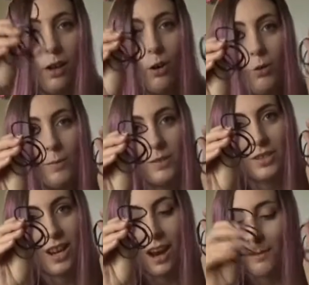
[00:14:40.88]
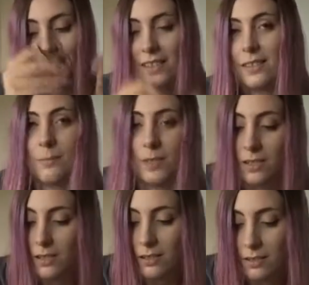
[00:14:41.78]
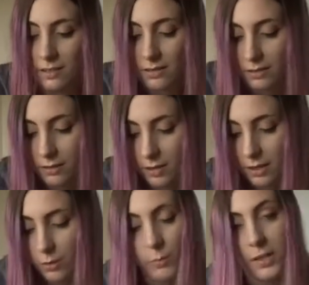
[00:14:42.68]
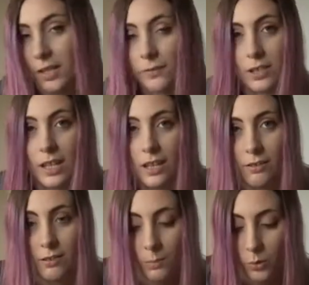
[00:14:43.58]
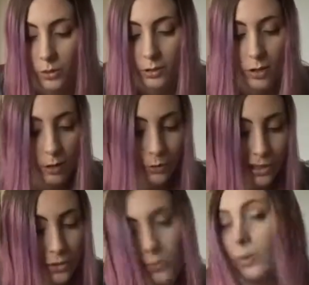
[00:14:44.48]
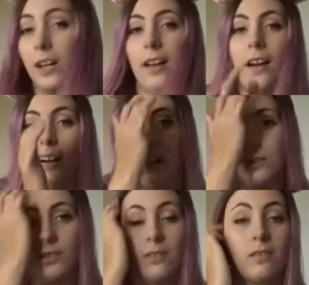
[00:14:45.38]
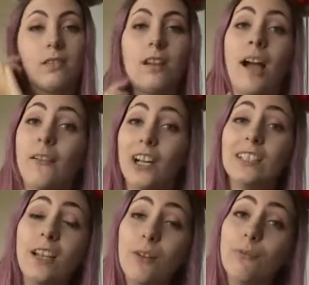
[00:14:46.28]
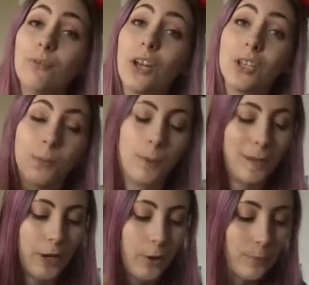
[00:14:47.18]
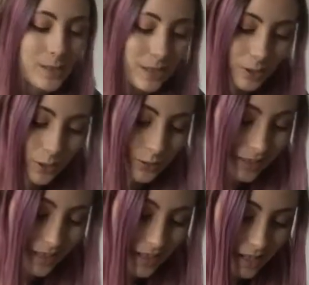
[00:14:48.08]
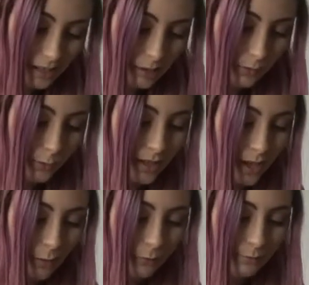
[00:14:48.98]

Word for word: whole bunch of hairbands, because almost every day there is a point I reach where I just have had enough and I put my hair up. So useful to have.